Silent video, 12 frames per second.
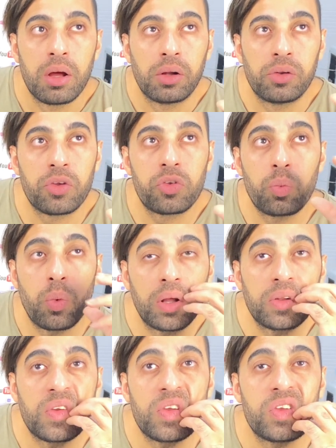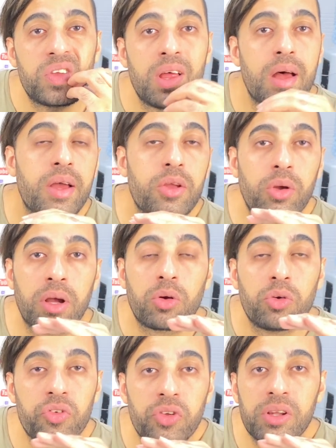This one is you can
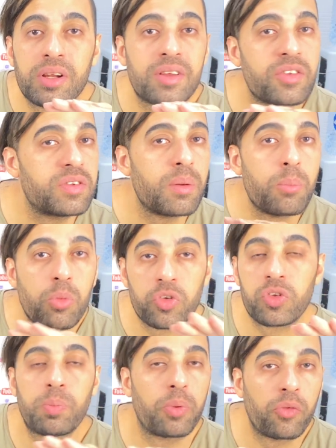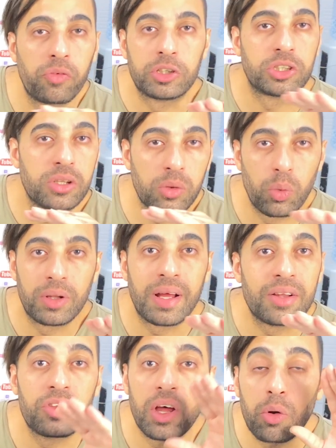consider it as the most professional one
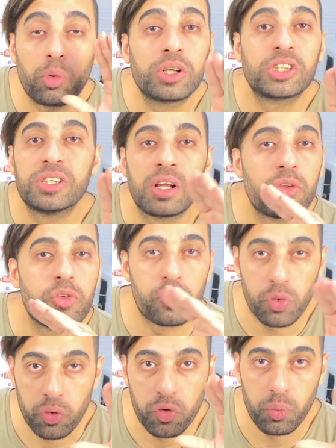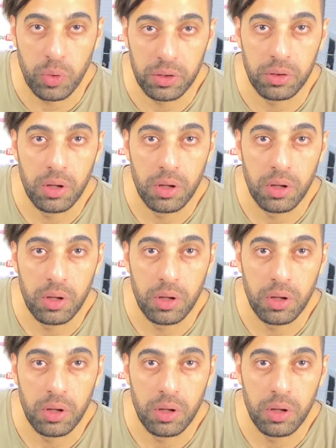and the original source one.